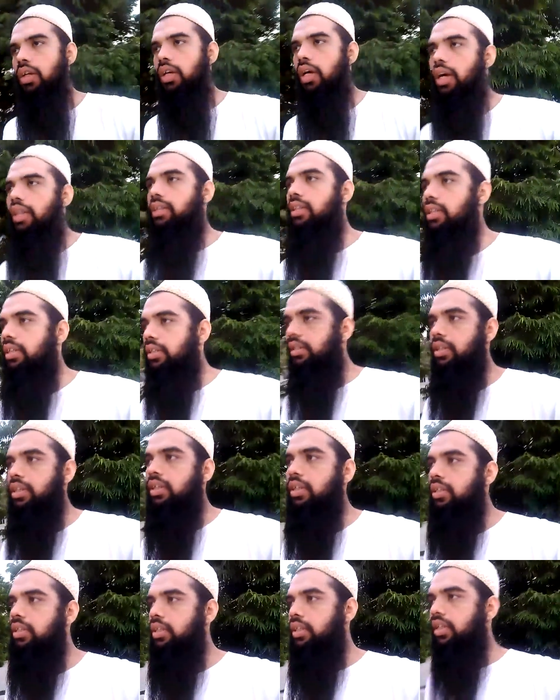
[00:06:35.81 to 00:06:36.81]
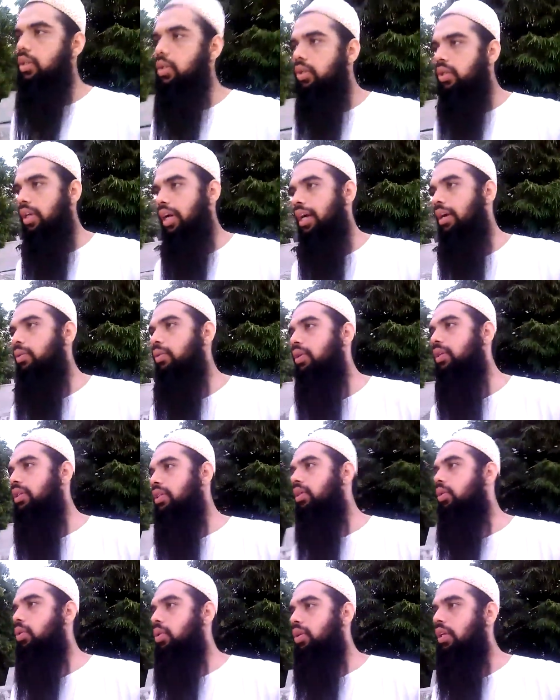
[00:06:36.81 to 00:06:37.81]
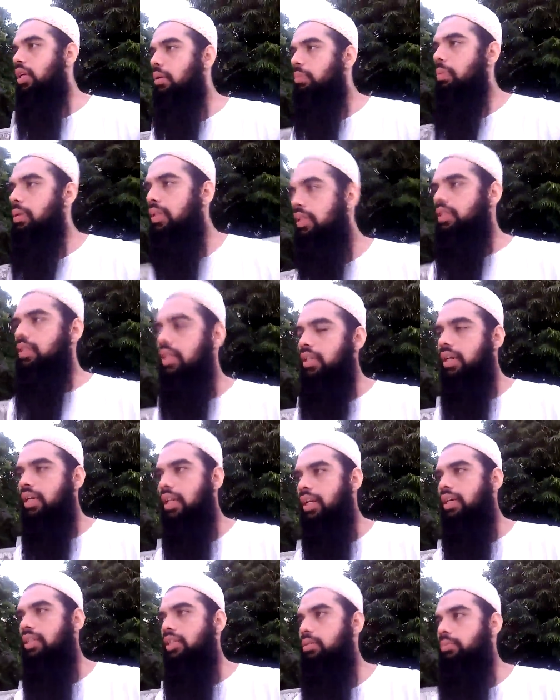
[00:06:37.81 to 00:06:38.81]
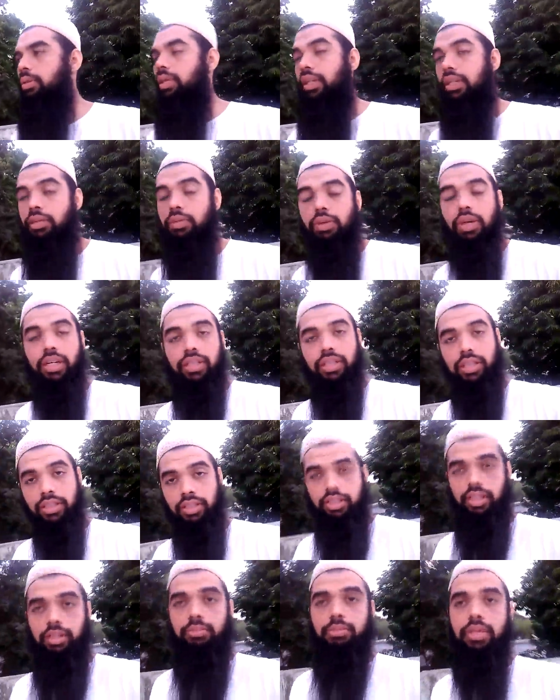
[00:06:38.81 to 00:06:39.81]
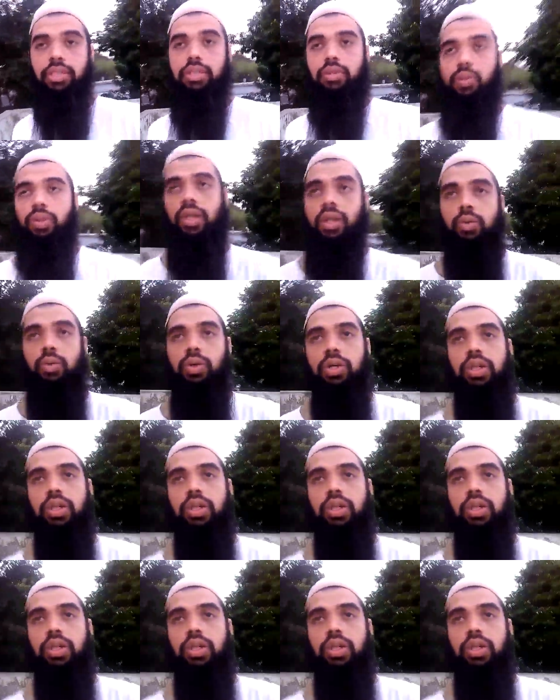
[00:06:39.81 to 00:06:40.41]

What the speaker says: as it turns out, I was the only person in the class remaining. There were other streams as well who